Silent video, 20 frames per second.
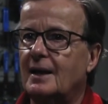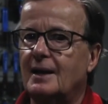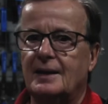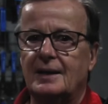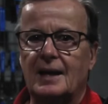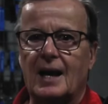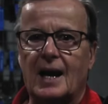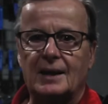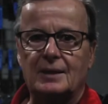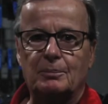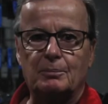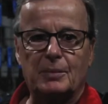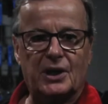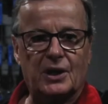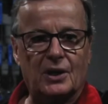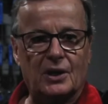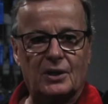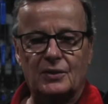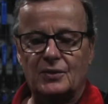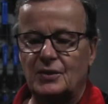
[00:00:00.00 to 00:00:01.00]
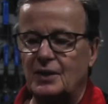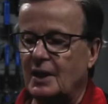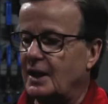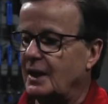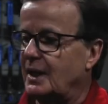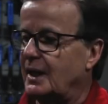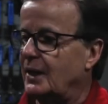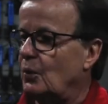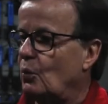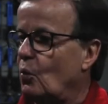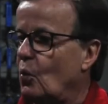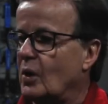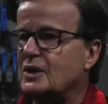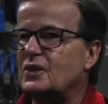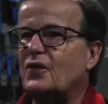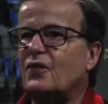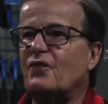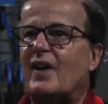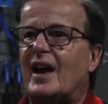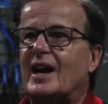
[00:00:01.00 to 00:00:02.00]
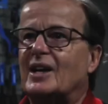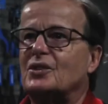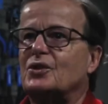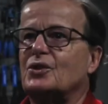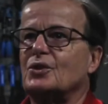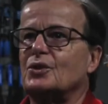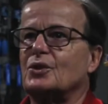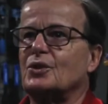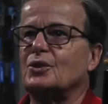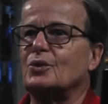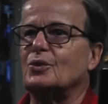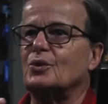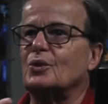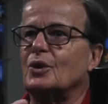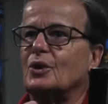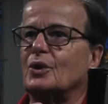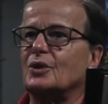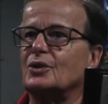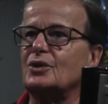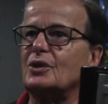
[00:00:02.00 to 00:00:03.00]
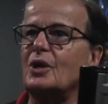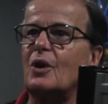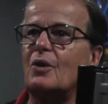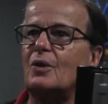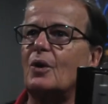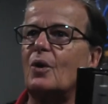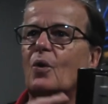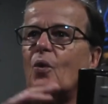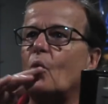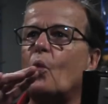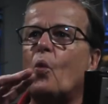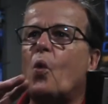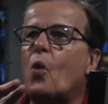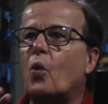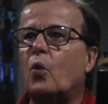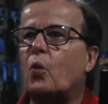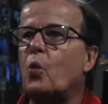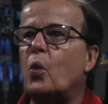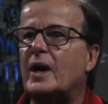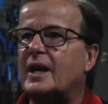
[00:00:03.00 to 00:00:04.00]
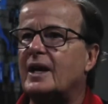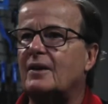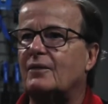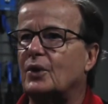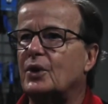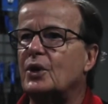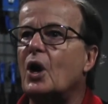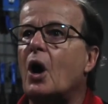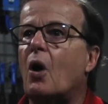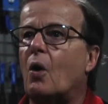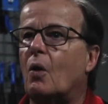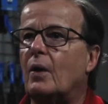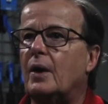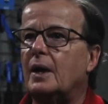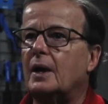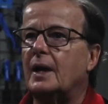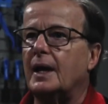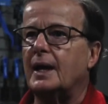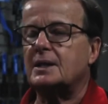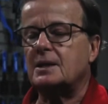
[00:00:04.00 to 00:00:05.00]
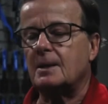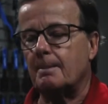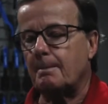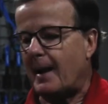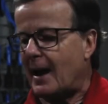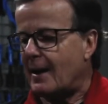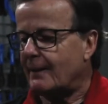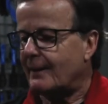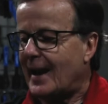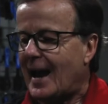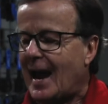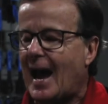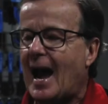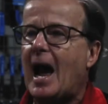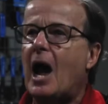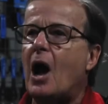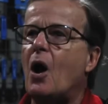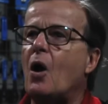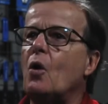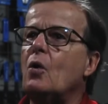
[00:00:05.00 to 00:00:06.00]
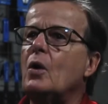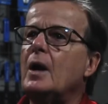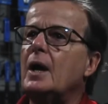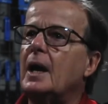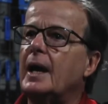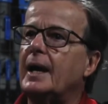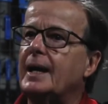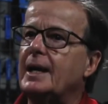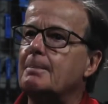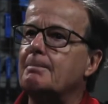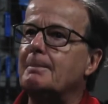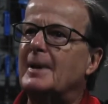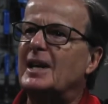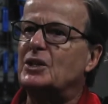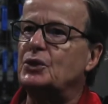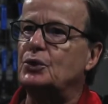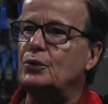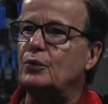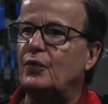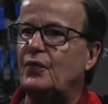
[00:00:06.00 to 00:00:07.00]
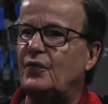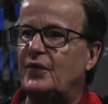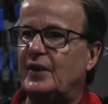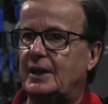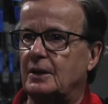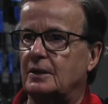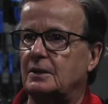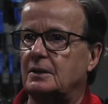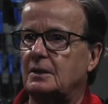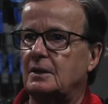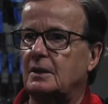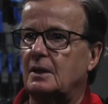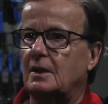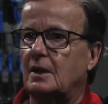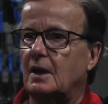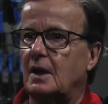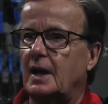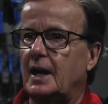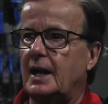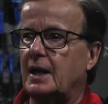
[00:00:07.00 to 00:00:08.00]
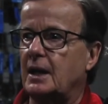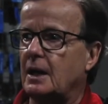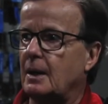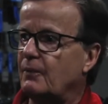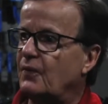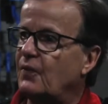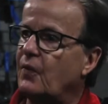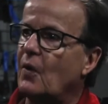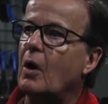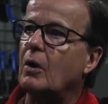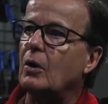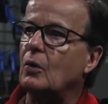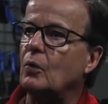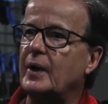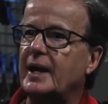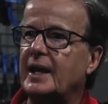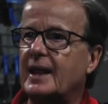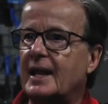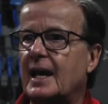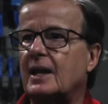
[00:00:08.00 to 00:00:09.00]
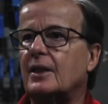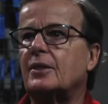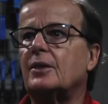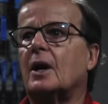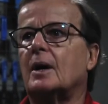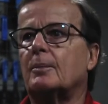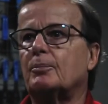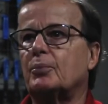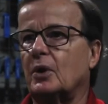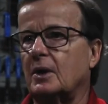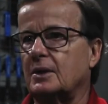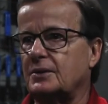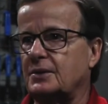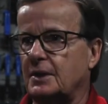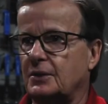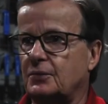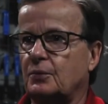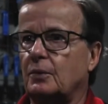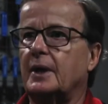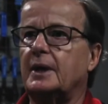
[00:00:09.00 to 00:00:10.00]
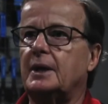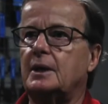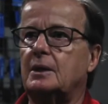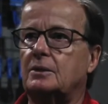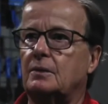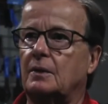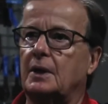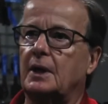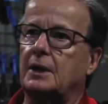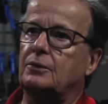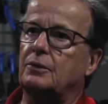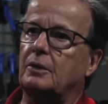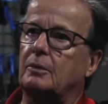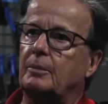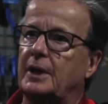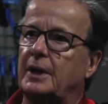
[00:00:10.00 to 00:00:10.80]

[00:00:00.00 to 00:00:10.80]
Not because one's faster or slower or whatever. No, it's about how it makes you feel. And I'm following that thought process right into electric